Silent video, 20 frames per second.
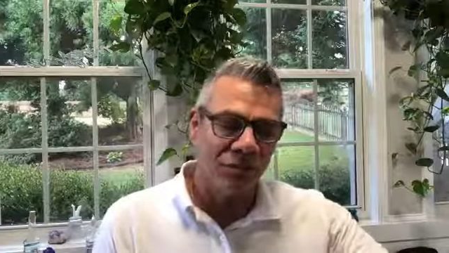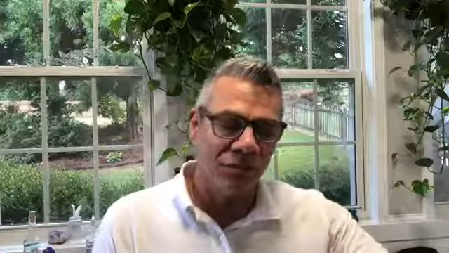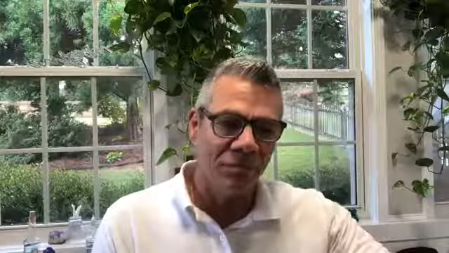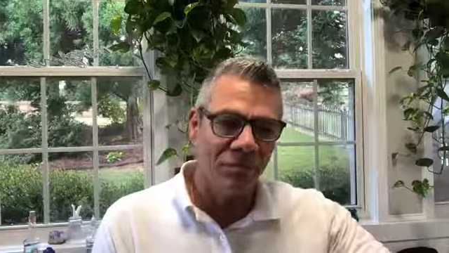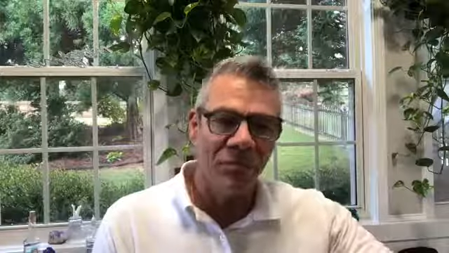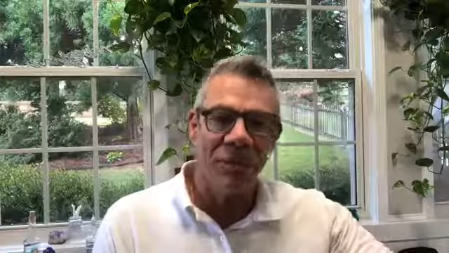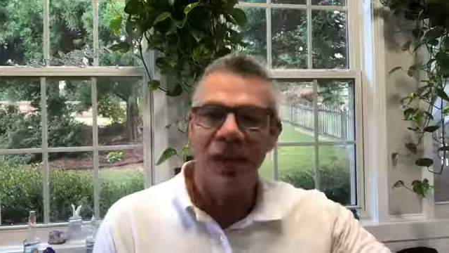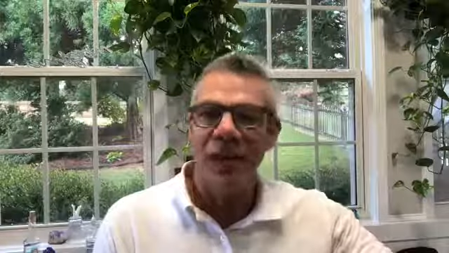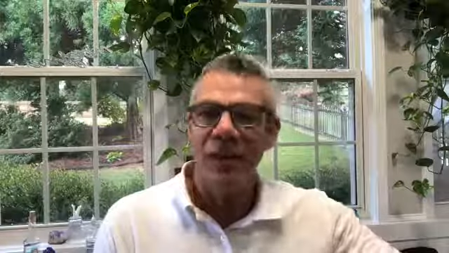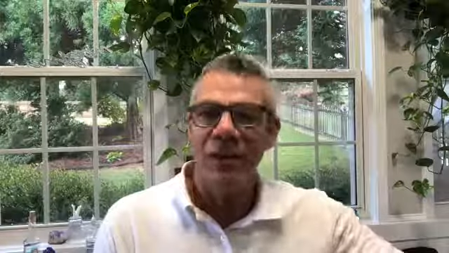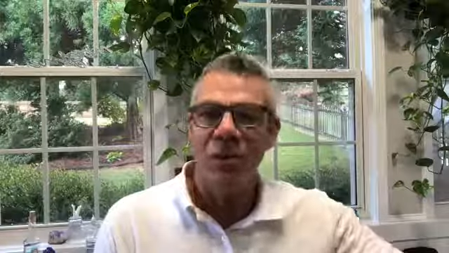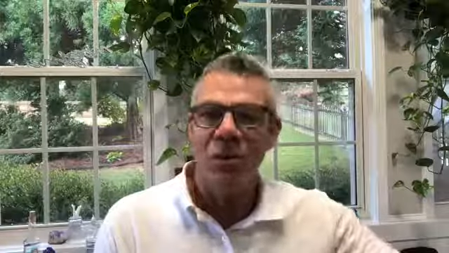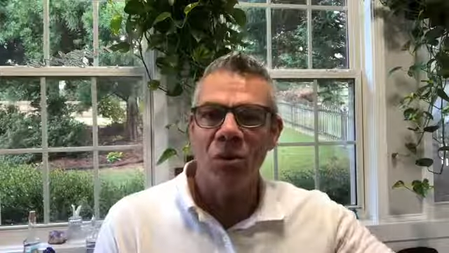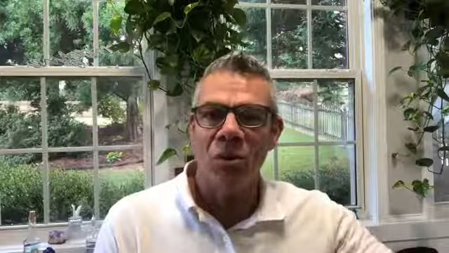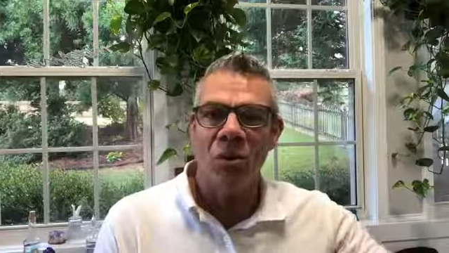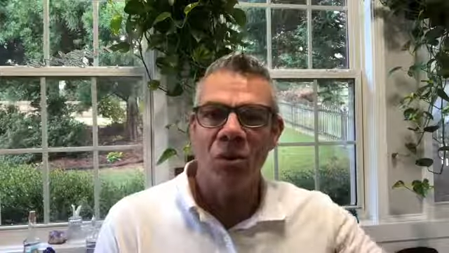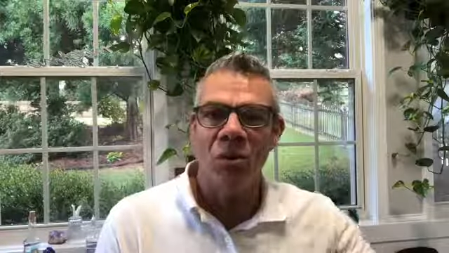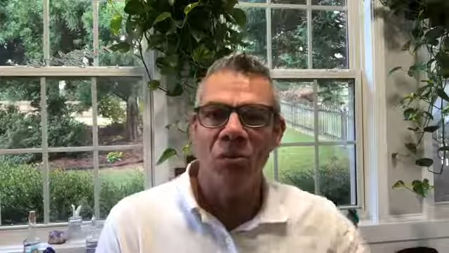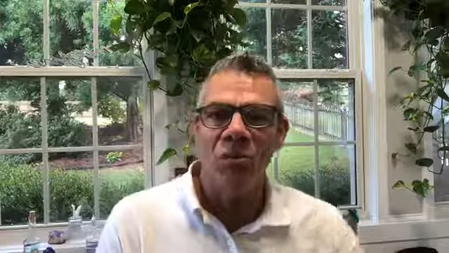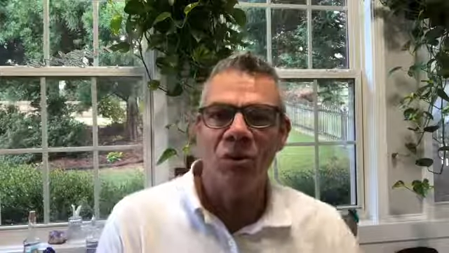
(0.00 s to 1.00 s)
bio
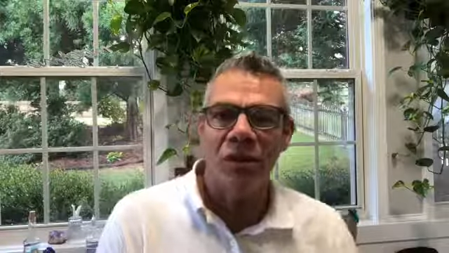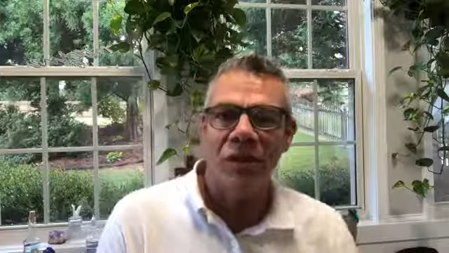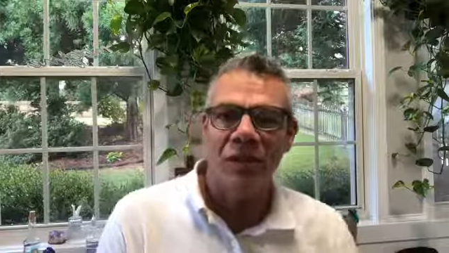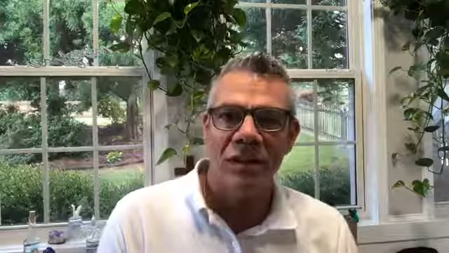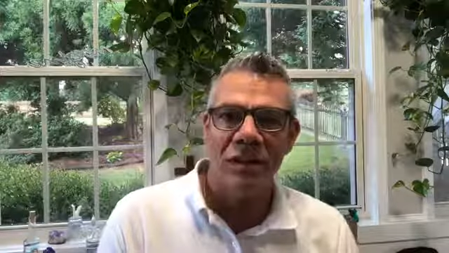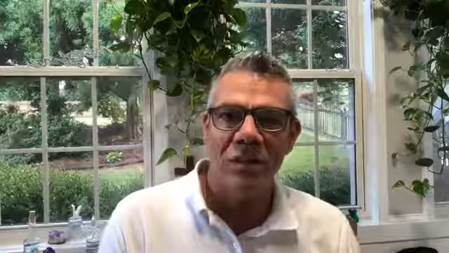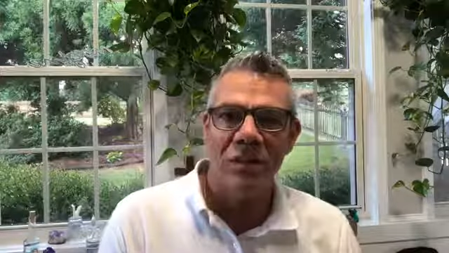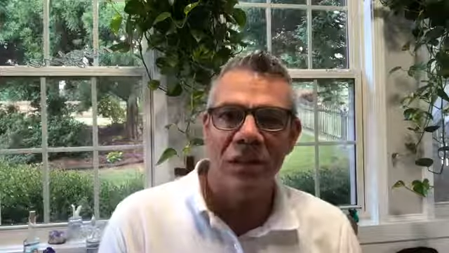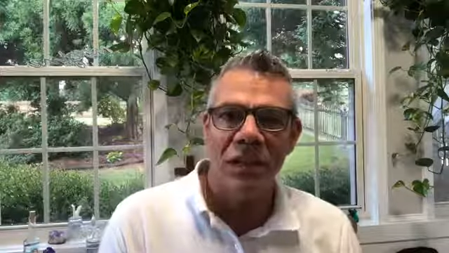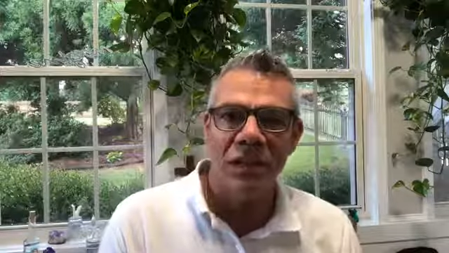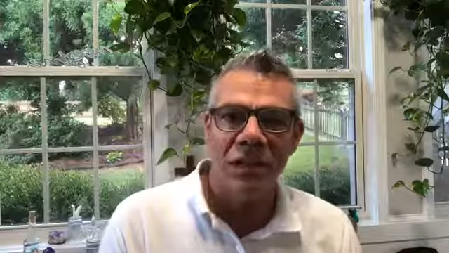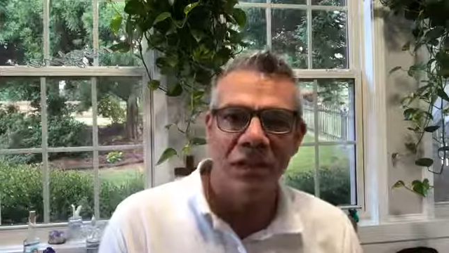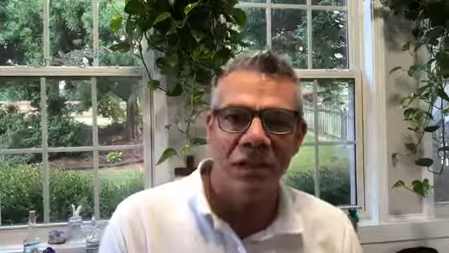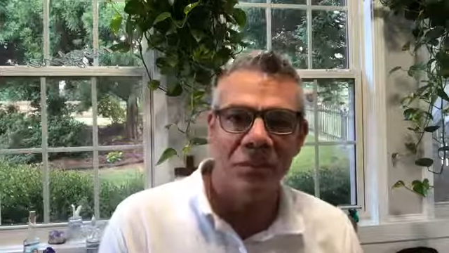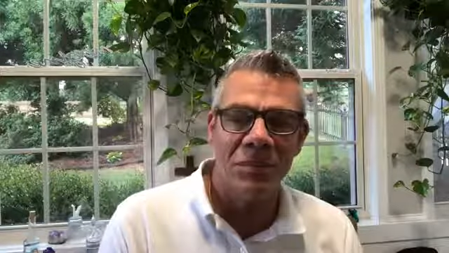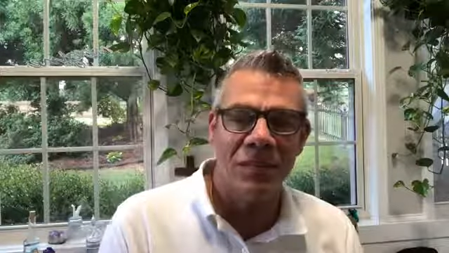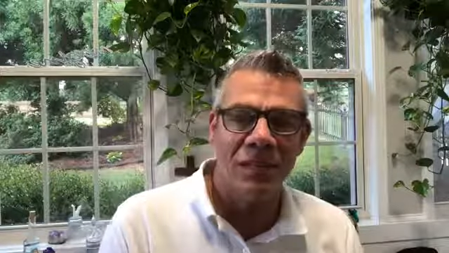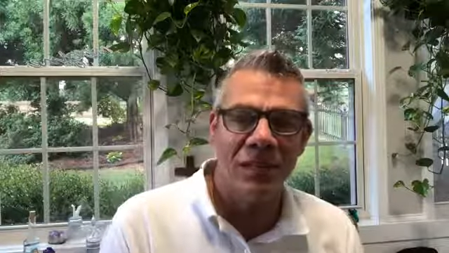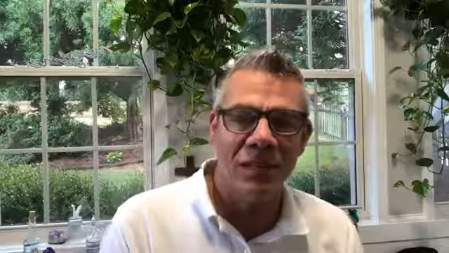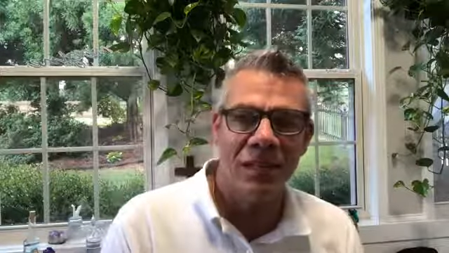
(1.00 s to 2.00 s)
over on the Medium
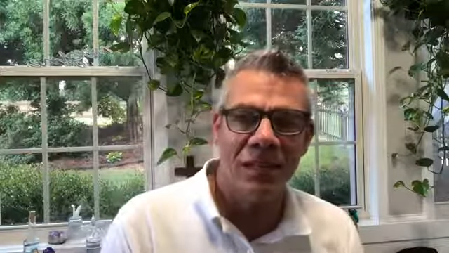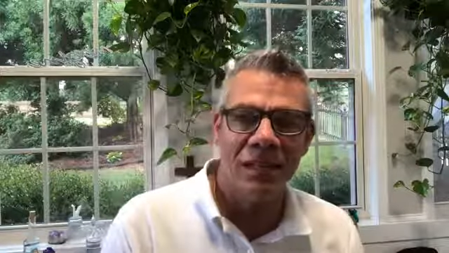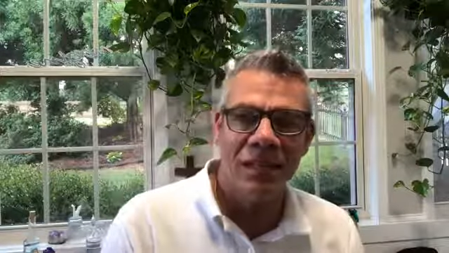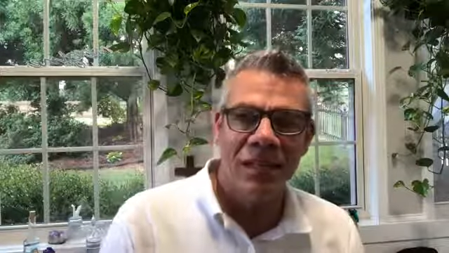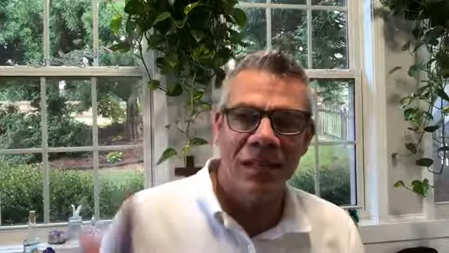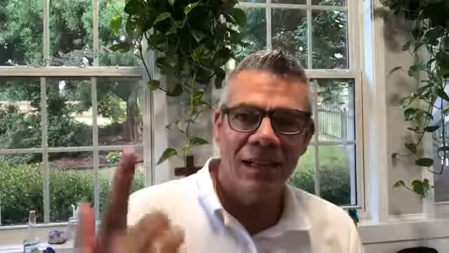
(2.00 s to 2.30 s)
site,